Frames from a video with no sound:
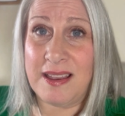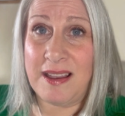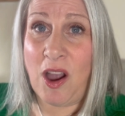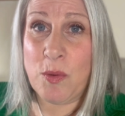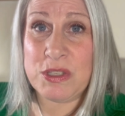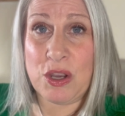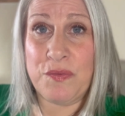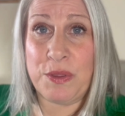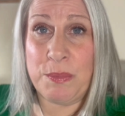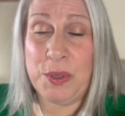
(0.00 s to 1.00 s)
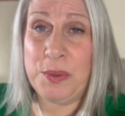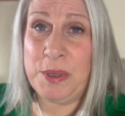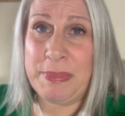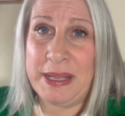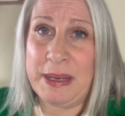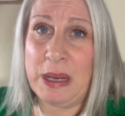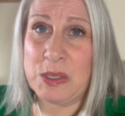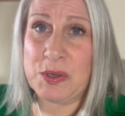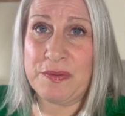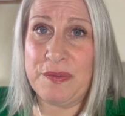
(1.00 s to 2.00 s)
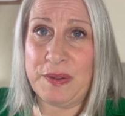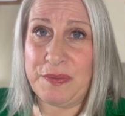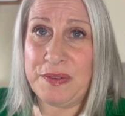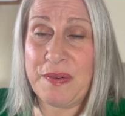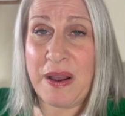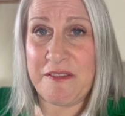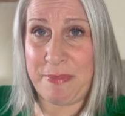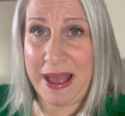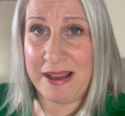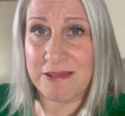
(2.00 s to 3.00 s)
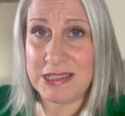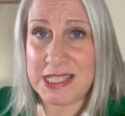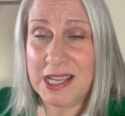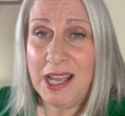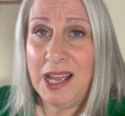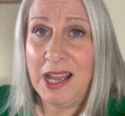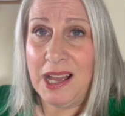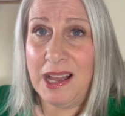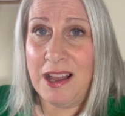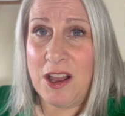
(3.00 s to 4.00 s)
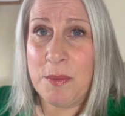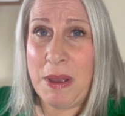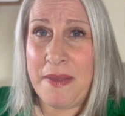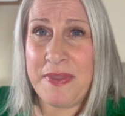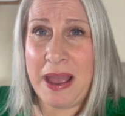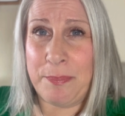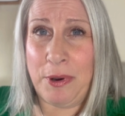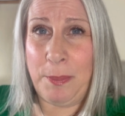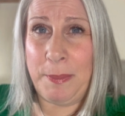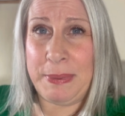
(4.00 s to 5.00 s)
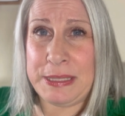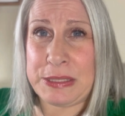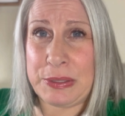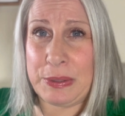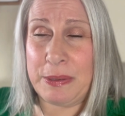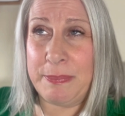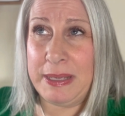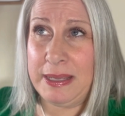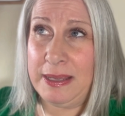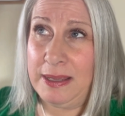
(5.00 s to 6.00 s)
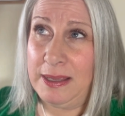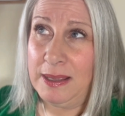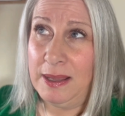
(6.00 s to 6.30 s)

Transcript: I was over the moon at being 155 pounds. And that probably took me